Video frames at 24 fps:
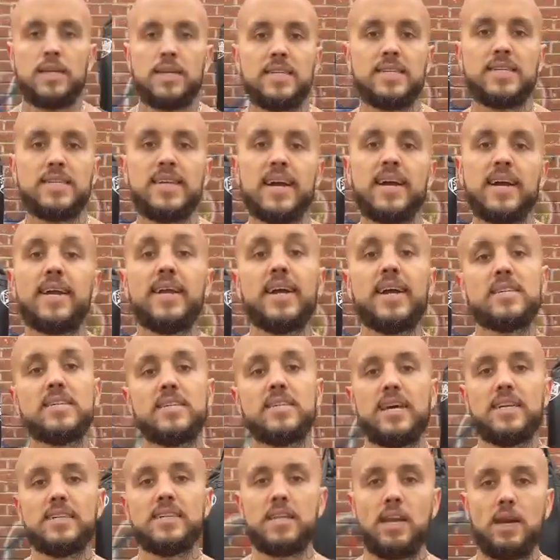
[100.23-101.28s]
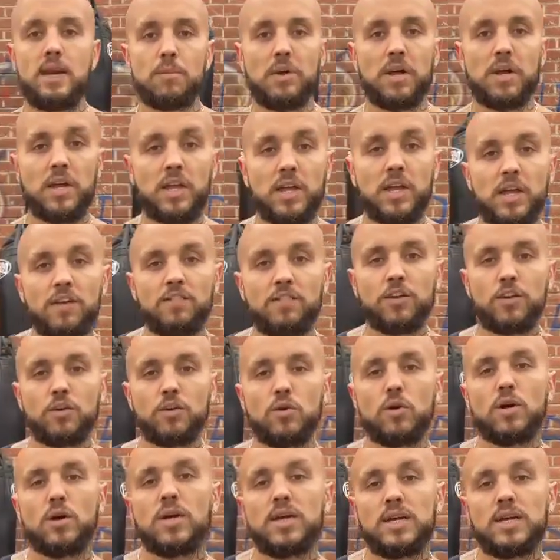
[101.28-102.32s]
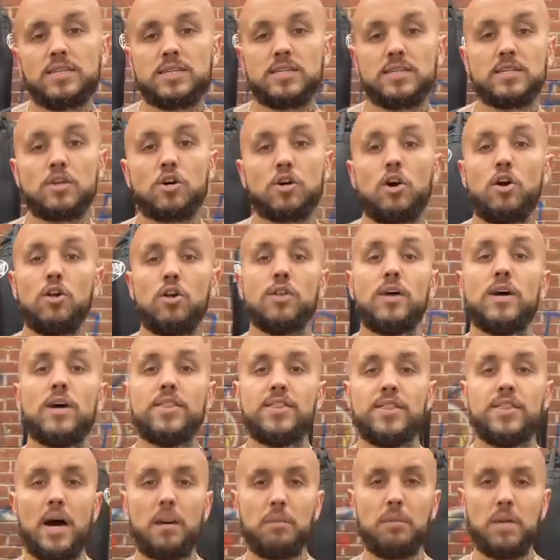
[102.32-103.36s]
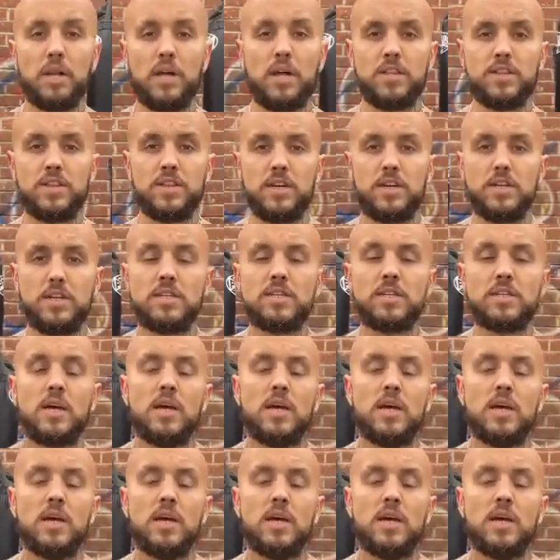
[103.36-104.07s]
the second exercise that I'm gonna give you is called double unders.